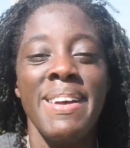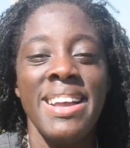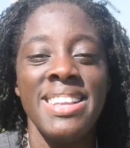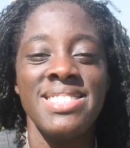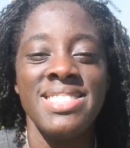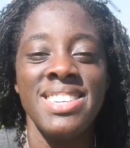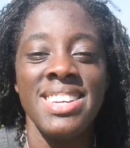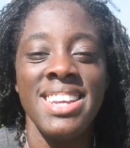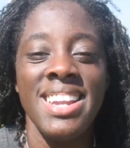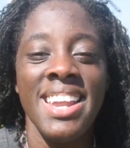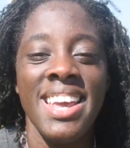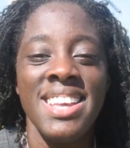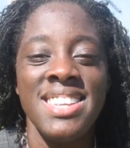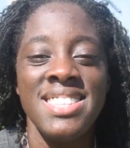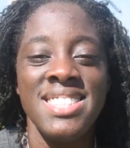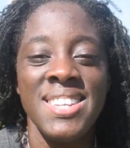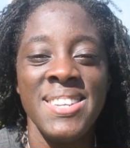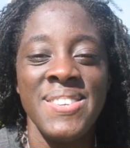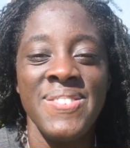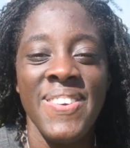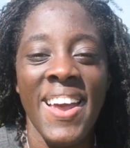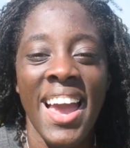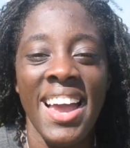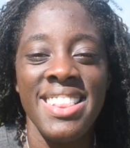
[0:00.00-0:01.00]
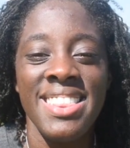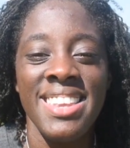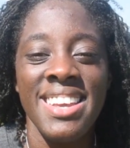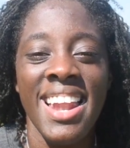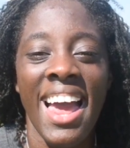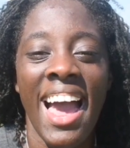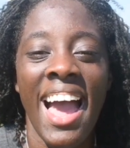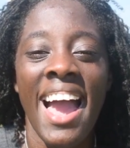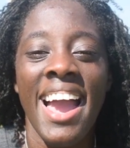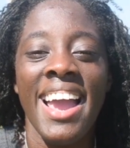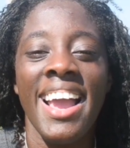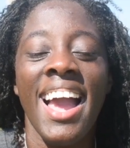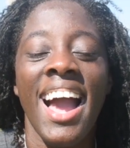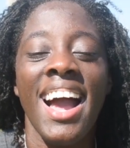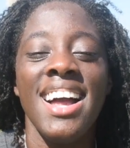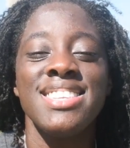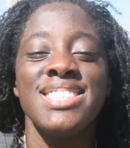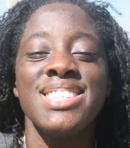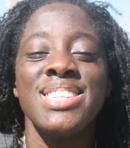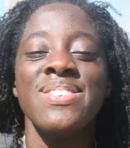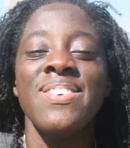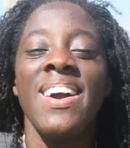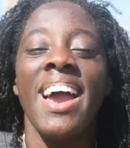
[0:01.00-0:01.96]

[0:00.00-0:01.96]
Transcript: mention is the fact that I got to